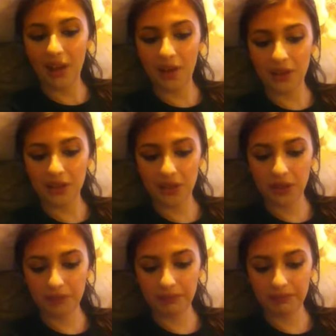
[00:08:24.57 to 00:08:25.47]

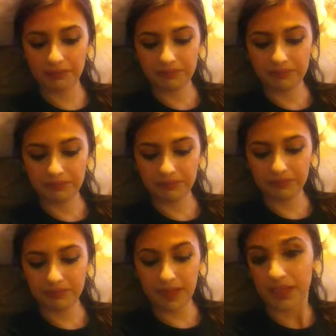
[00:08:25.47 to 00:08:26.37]
Also,
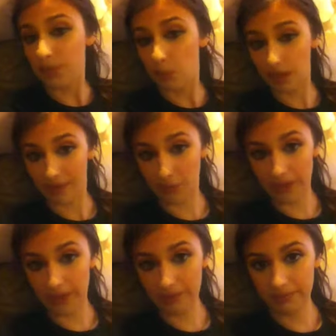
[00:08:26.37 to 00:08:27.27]
it's a small
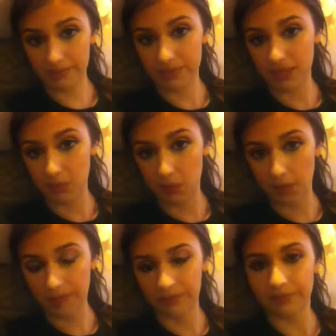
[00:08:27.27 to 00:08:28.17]
giveaway though, it's a small
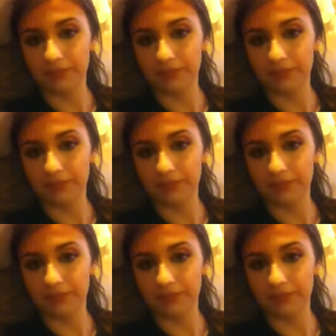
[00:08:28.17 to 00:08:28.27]
one.